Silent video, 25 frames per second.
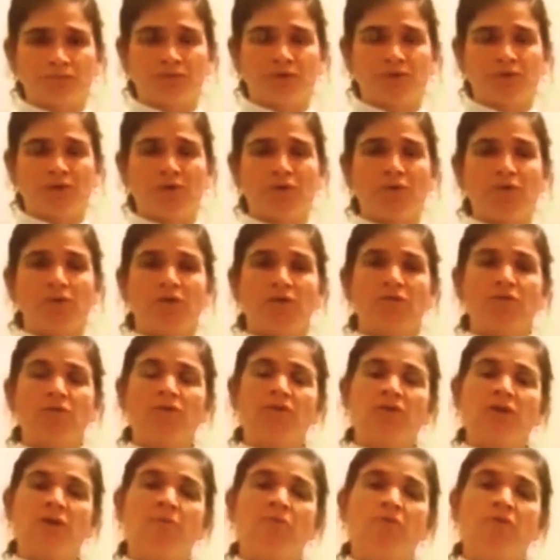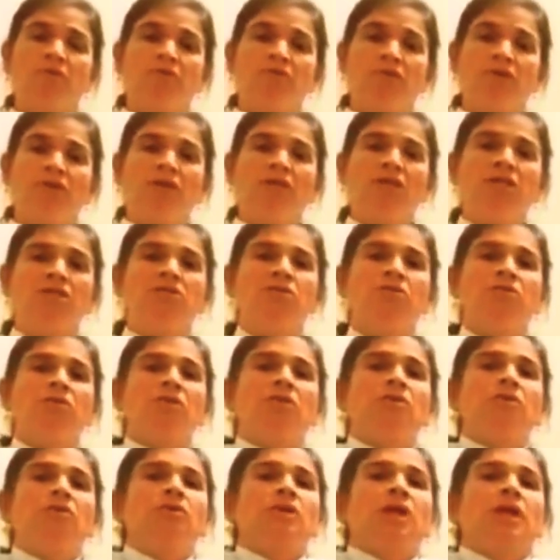Very good. Every time we finish, we
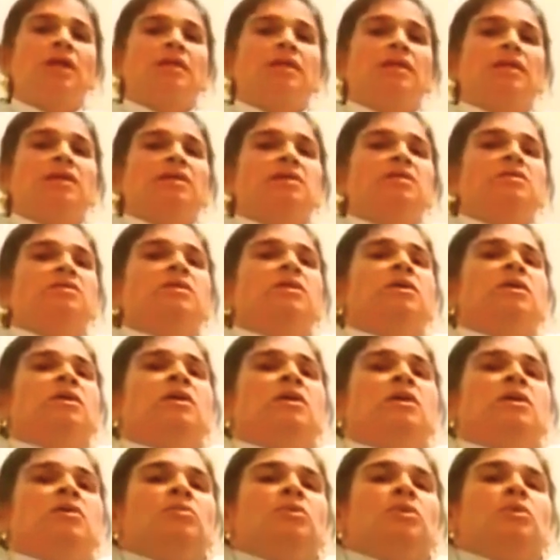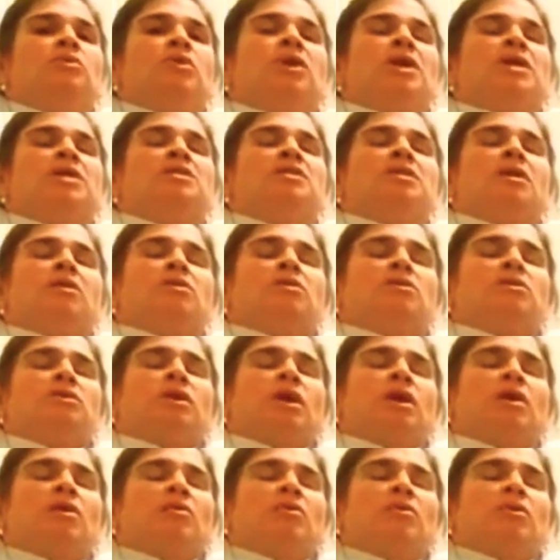do like this. We raise
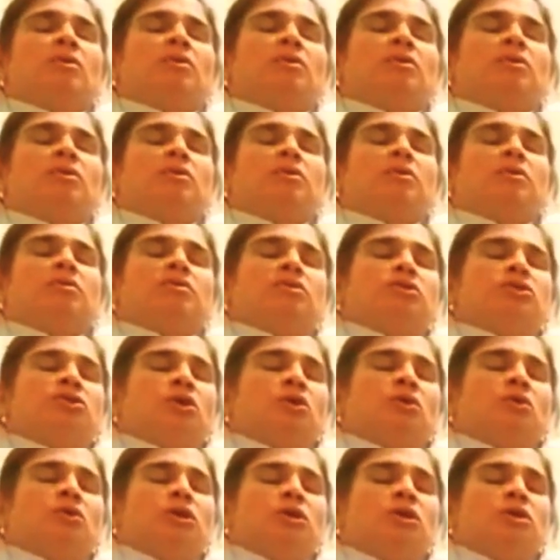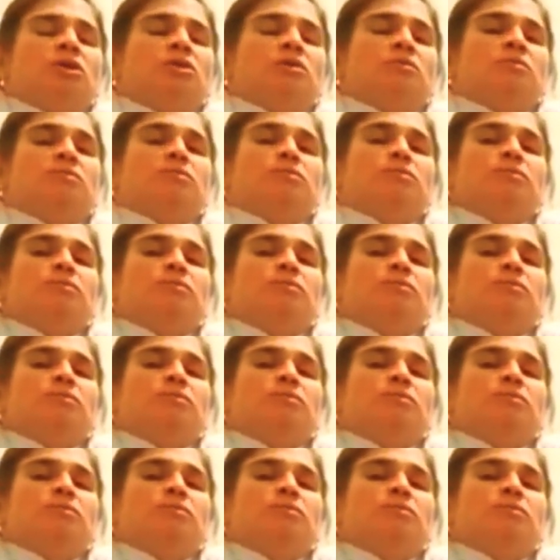our shoulders.